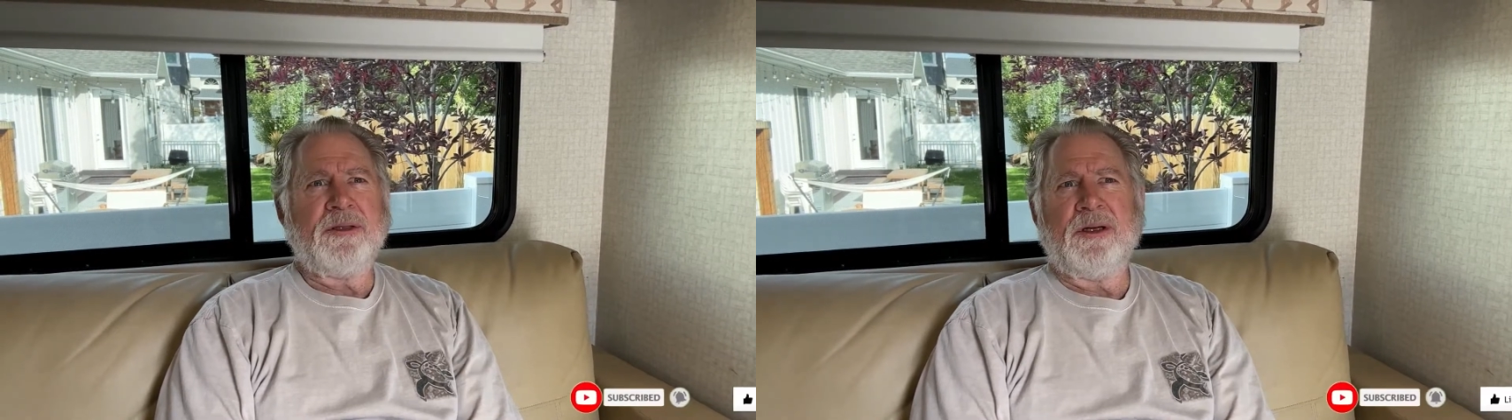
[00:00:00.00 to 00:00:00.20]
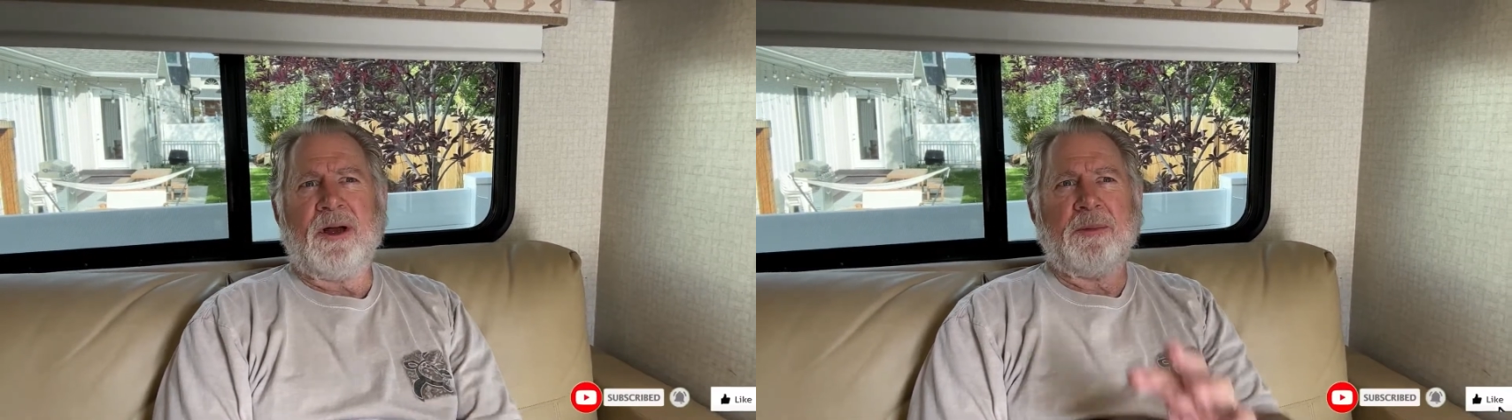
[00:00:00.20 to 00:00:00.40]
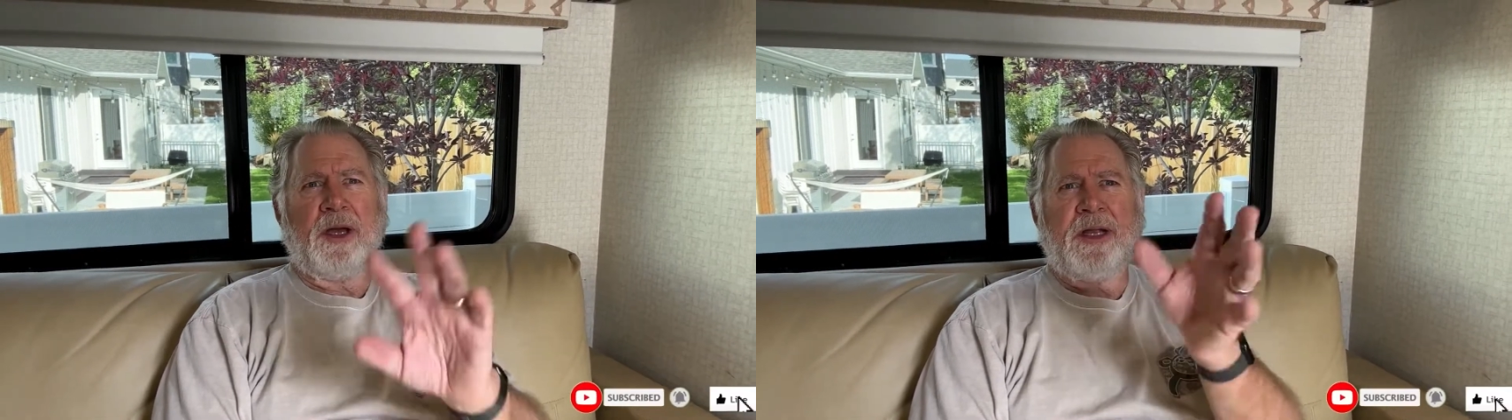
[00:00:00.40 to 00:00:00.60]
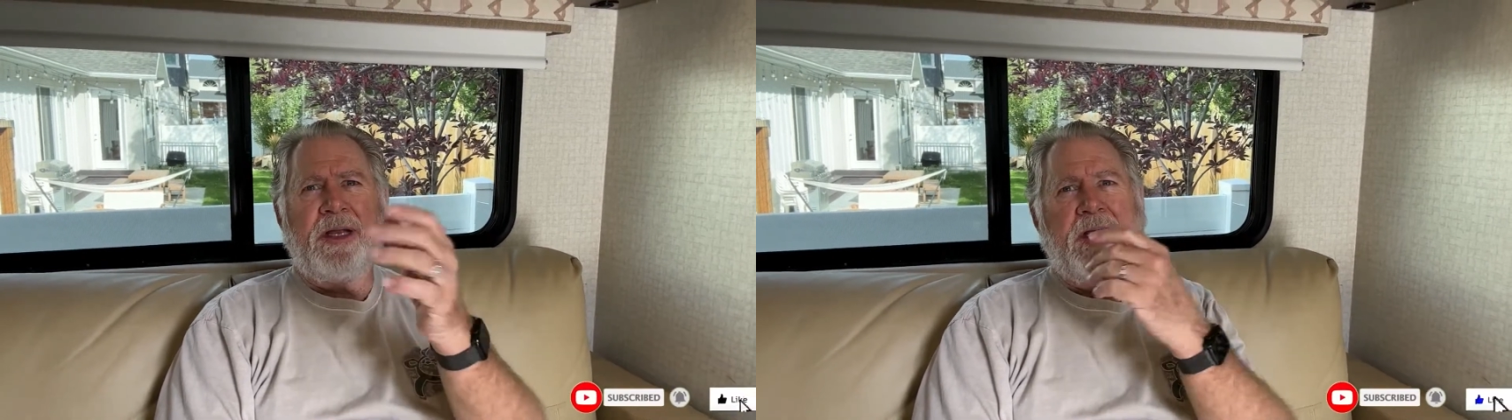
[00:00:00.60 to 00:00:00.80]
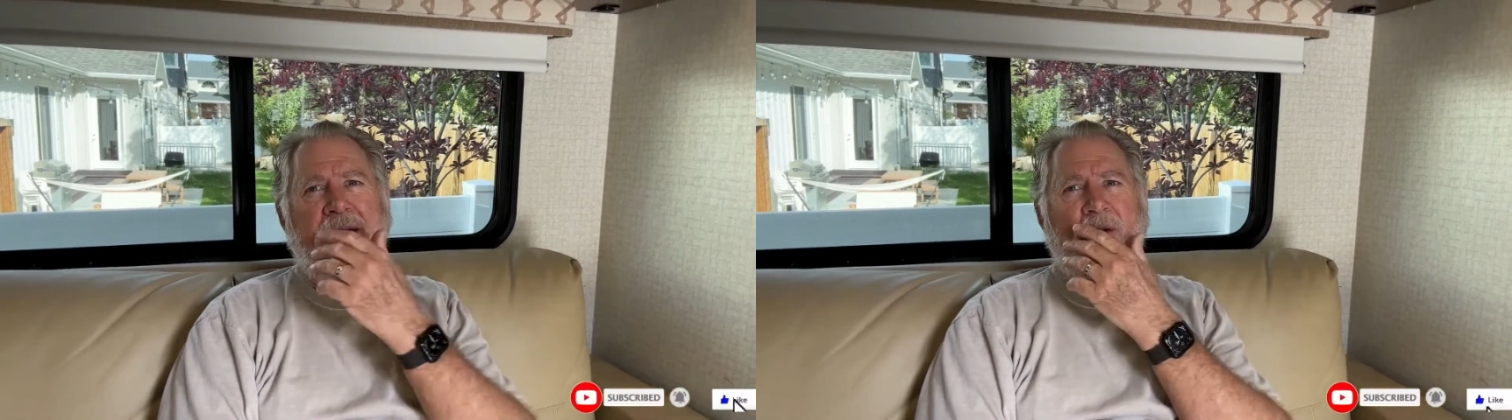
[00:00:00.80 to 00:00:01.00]
You know, I'm not going
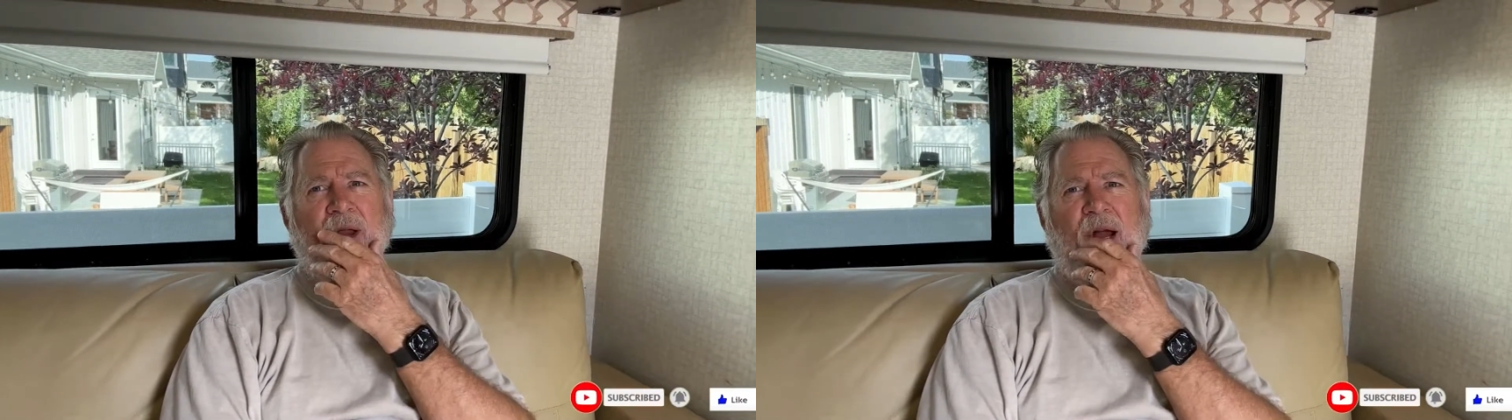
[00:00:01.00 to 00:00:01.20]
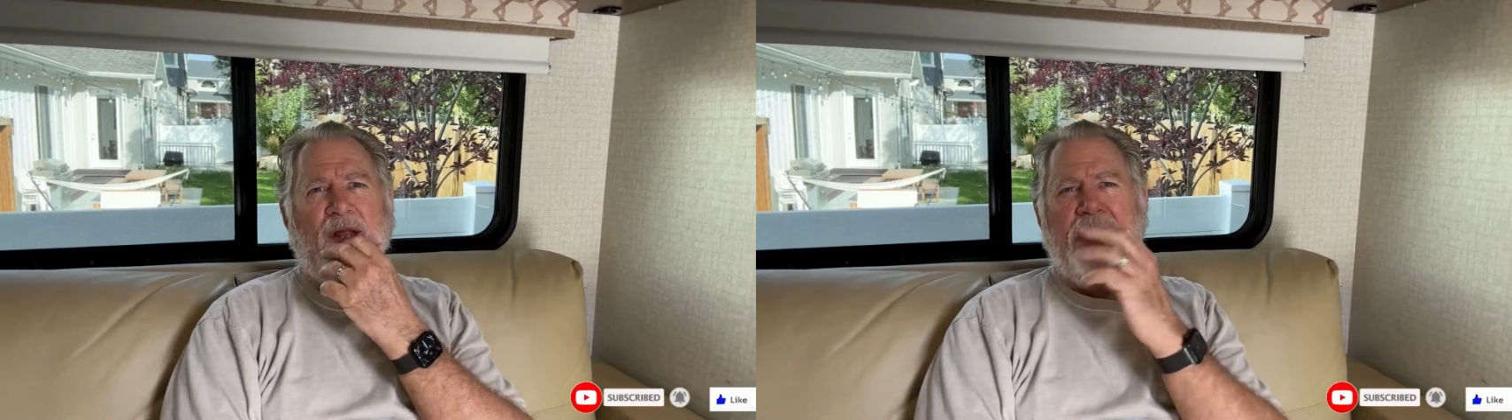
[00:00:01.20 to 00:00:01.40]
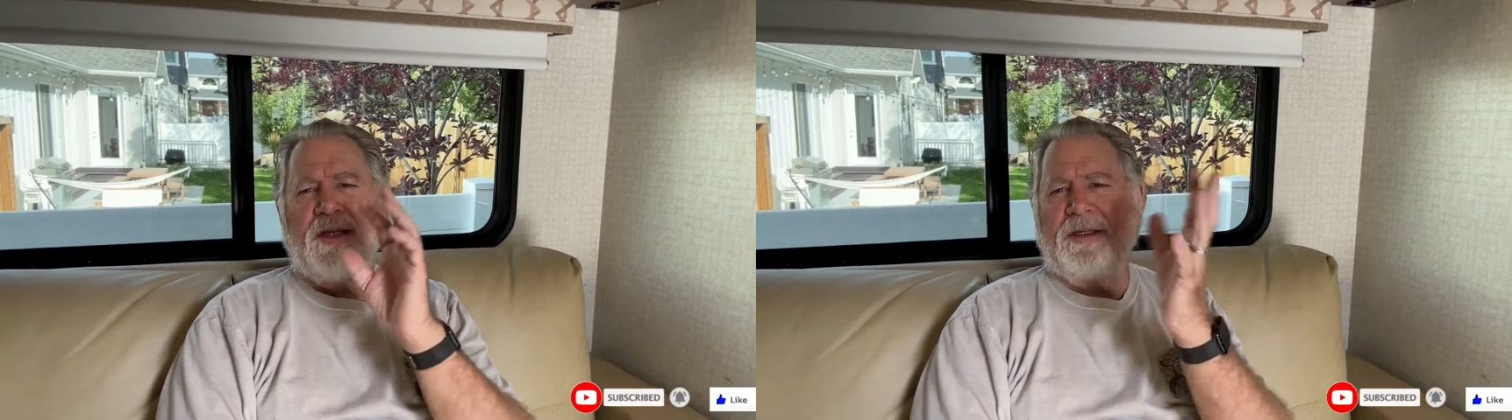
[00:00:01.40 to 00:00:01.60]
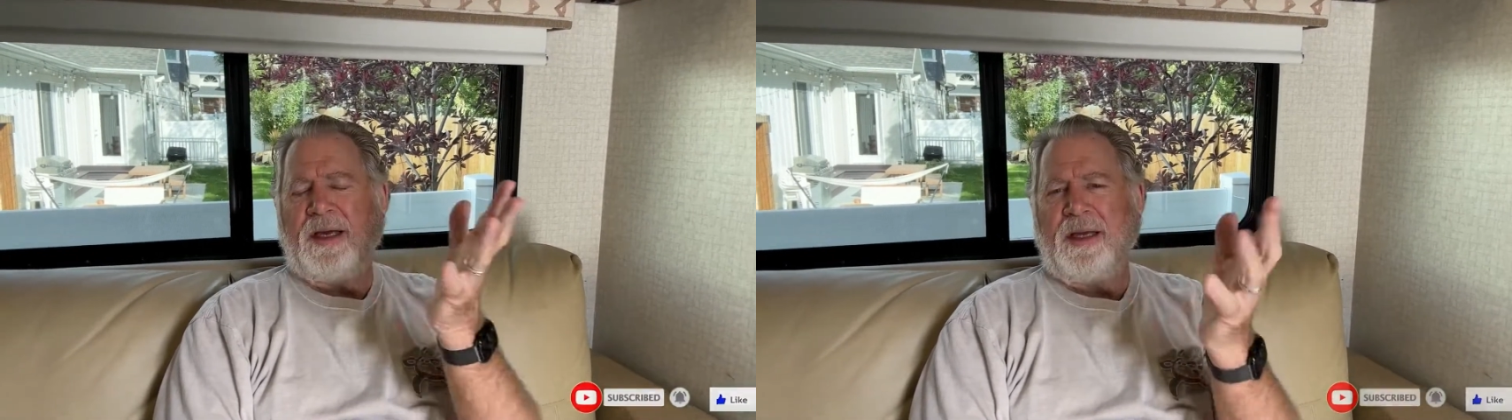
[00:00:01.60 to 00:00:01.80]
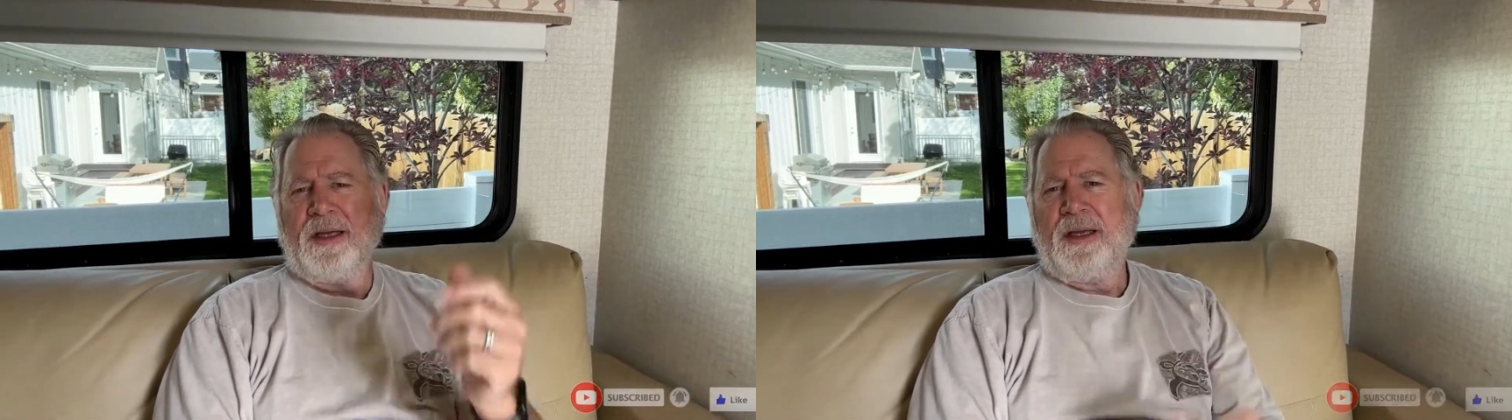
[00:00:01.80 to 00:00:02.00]
to get into a lot of things
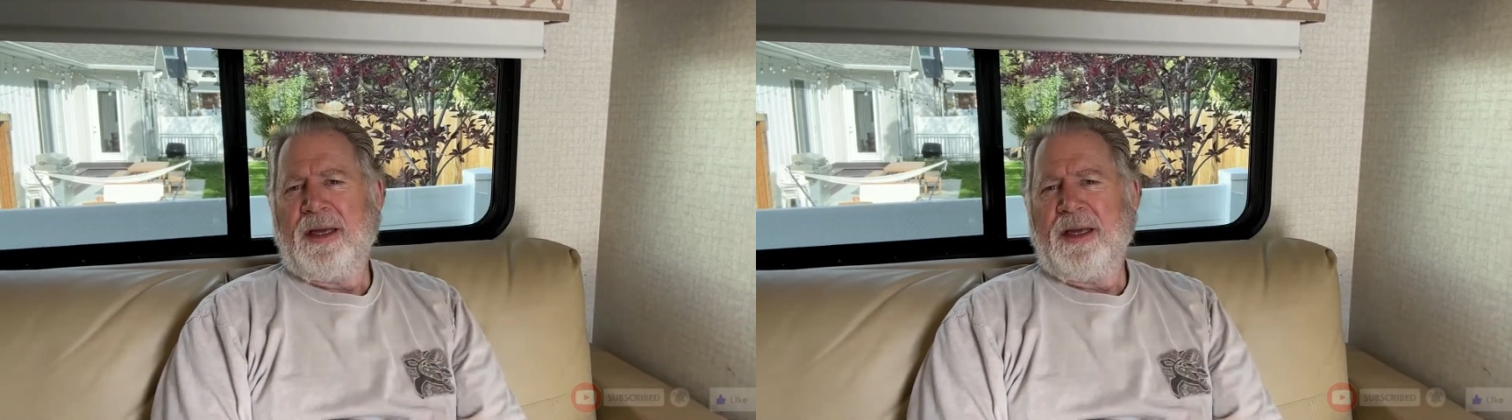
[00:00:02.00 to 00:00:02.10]
like